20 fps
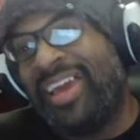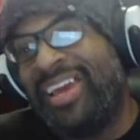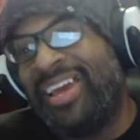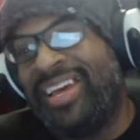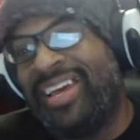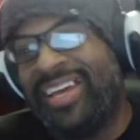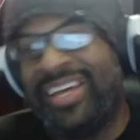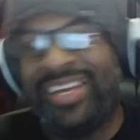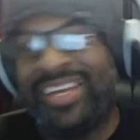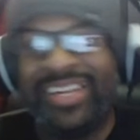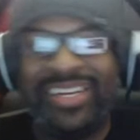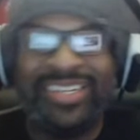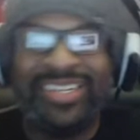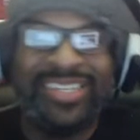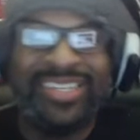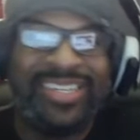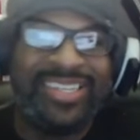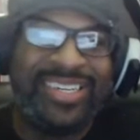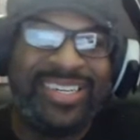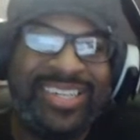
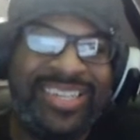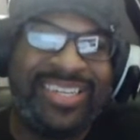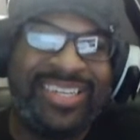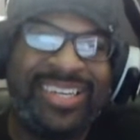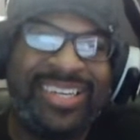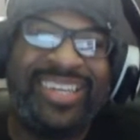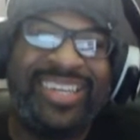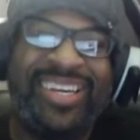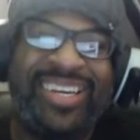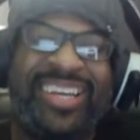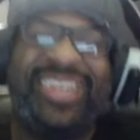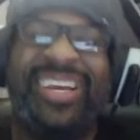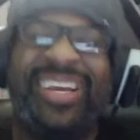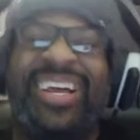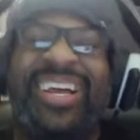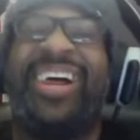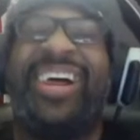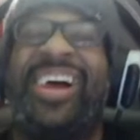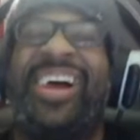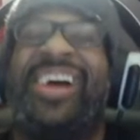
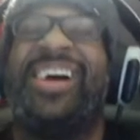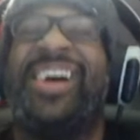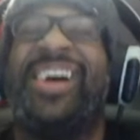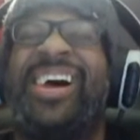(not speaking)